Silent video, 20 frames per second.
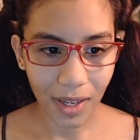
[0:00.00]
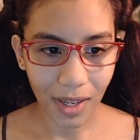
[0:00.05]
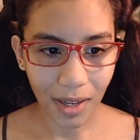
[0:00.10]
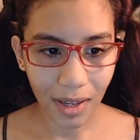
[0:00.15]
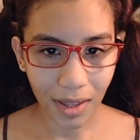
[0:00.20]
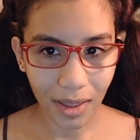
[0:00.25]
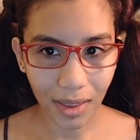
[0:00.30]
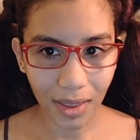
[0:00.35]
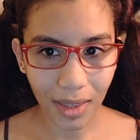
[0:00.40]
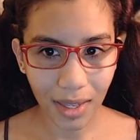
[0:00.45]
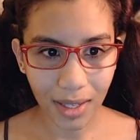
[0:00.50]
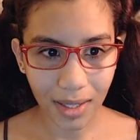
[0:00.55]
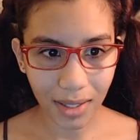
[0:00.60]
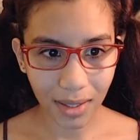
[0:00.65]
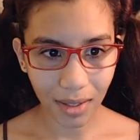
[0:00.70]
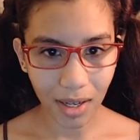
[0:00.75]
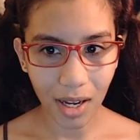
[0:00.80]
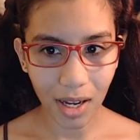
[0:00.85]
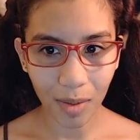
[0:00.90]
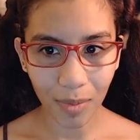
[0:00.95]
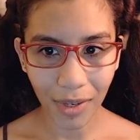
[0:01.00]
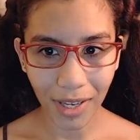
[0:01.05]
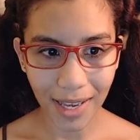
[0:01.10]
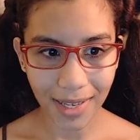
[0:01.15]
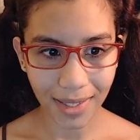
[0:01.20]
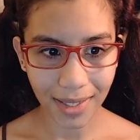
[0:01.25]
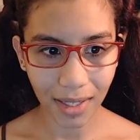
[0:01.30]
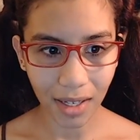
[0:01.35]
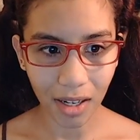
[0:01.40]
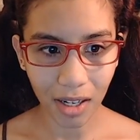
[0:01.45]
this comic has the
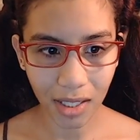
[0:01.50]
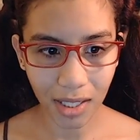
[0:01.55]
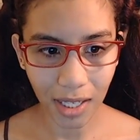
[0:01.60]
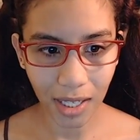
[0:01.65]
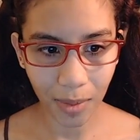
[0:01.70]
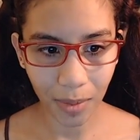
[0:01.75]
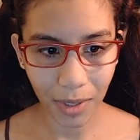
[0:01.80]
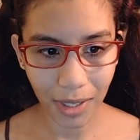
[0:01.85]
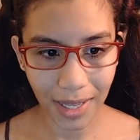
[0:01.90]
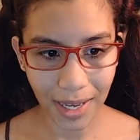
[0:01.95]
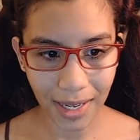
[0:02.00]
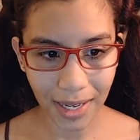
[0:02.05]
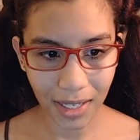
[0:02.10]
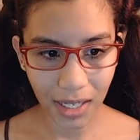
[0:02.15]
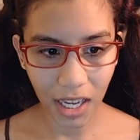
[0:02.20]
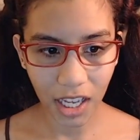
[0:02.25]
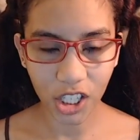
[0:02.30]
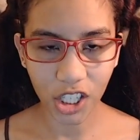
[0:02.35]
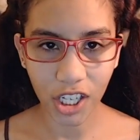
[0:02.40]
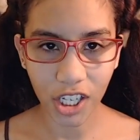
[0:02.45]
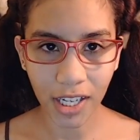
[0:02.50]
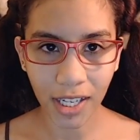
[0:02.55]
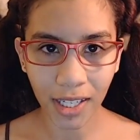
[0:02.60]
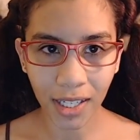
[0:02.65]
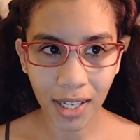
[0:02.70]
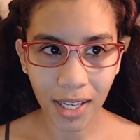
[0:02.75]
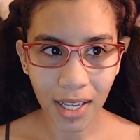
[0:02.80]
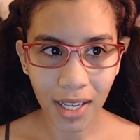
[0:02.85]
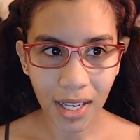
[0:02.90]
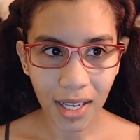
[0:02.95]
concept that touching
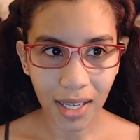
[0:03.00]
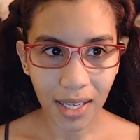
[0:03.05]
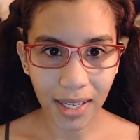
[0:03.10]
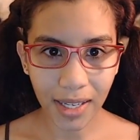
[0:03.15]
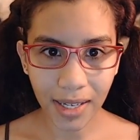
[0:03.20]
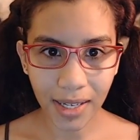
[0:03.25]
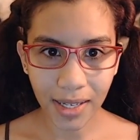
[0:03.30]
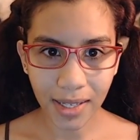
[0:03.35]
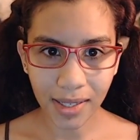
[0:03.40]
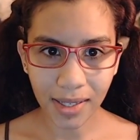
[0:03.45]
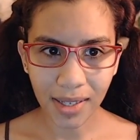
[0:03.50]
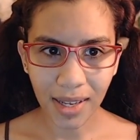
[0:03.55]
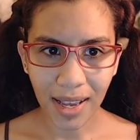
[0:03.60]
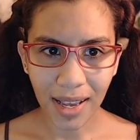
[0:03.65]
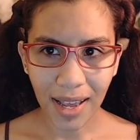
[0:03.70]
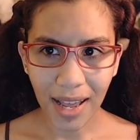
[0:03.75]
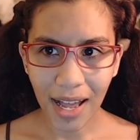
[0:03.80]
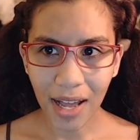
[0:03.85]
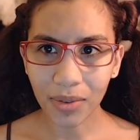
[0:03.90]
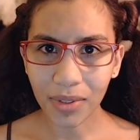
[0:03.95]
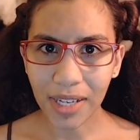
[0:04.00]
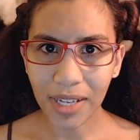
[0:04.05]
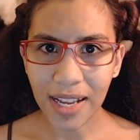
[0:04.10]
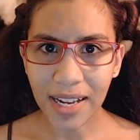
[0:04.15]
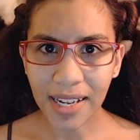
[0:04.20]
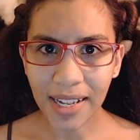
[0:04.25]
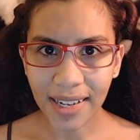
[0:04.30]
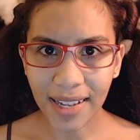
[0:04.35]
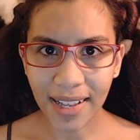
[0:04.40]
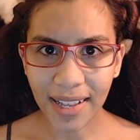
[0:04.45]
is
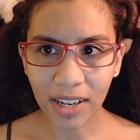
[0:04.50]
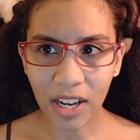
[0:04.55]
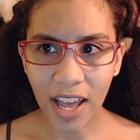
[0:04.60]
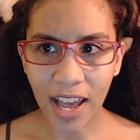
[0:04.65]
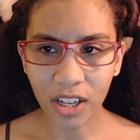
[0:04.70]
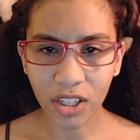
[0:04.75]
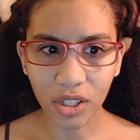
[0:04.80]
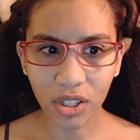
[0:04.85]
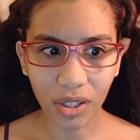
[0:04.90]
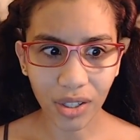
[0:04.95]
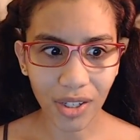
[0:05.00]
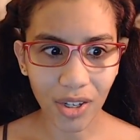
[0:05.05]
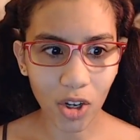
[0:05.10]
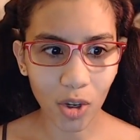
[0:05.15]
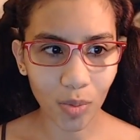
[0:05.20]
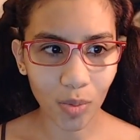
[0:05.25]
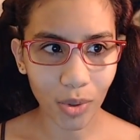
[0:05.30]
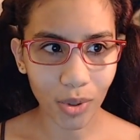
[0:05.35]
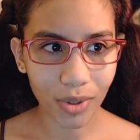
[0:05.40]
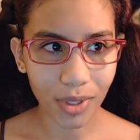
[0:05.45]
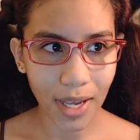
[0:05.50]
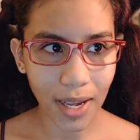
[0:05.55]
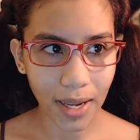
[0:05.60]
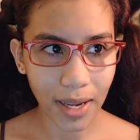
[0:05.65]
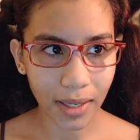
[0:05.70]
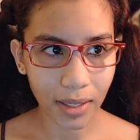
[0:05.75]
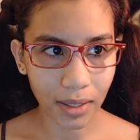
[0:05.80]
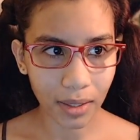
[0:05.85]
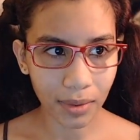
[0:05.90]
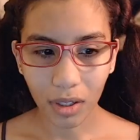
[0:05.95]
outdated and actually almost kind
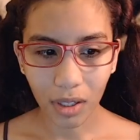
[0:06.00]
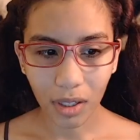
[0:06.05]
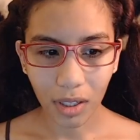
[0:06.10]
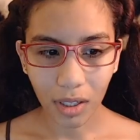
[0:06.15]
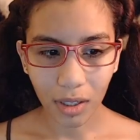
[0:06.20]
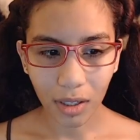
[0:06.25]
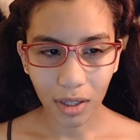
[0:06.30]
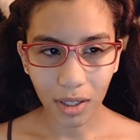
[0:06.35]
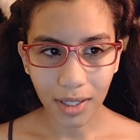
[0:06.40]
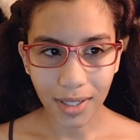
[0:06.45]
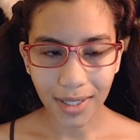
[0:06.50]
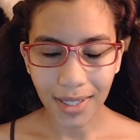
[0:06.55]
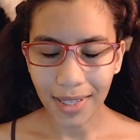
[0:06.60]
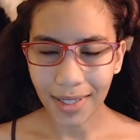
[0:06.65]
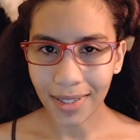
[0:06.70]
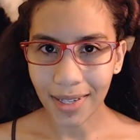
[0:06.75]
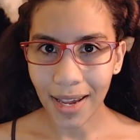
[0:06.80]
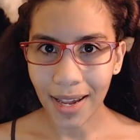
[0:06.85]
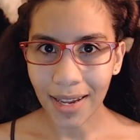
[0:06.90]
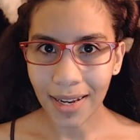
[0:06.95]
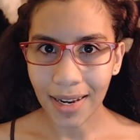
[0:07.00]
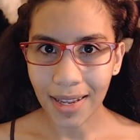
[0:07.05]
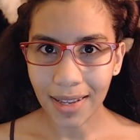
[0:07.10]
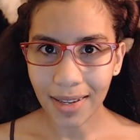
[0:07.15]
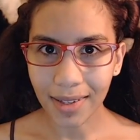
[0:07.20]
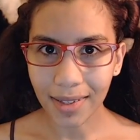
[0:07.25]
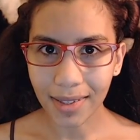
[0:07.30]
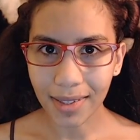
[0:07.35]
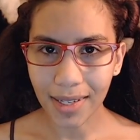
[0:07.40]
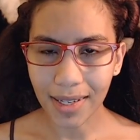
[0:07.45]
of the society
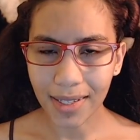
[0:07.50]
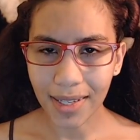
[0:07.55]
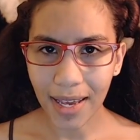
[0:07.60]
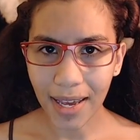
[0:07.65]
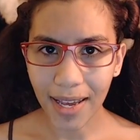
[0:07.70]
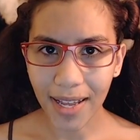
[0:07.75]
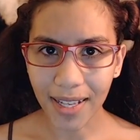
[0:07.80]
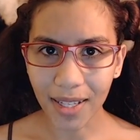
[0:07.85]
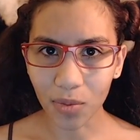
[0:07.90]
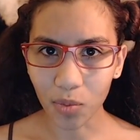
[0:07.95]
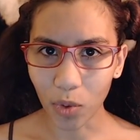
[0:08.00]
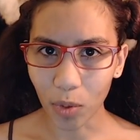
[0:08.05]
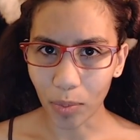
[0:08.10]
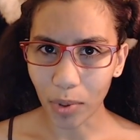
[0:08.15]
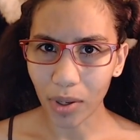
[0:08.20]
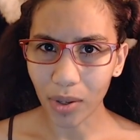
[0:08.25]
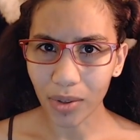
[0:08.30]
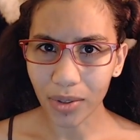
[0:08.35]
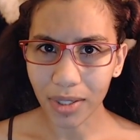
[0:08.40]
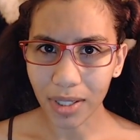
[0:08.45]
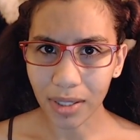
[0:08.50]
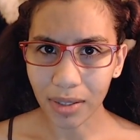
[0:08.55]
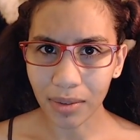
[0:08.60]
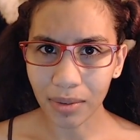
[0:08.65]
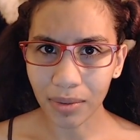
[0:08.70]
sees it as repulsive,